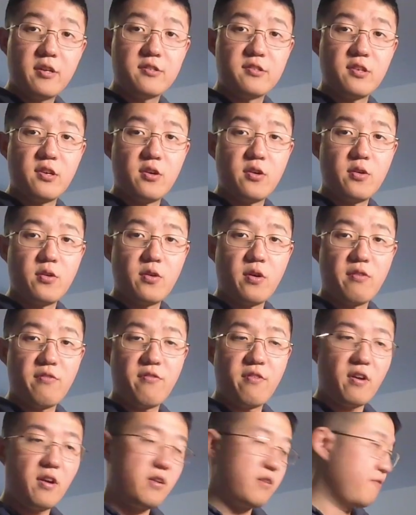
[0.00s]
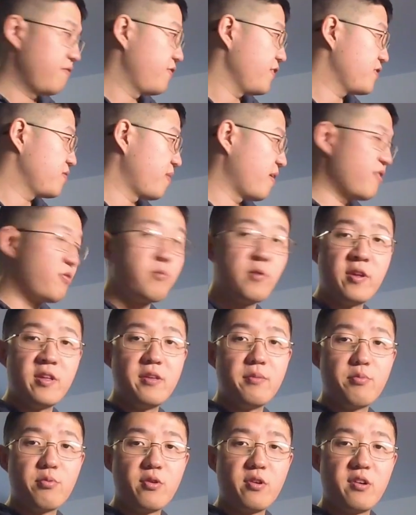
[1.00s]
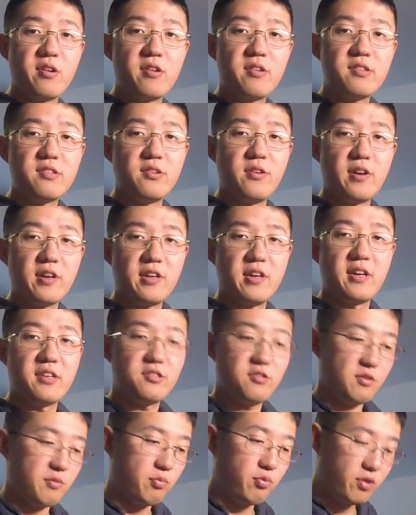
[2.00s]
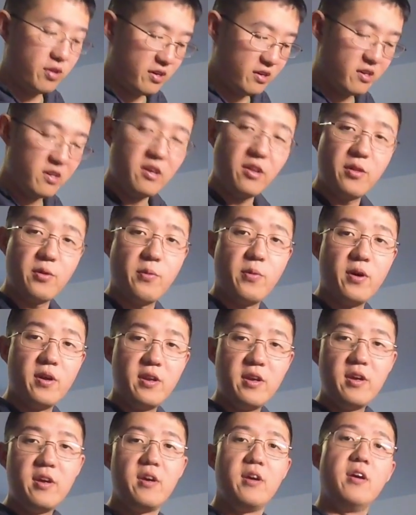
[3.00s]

So I fixed my 3D printer so I can actually print another one.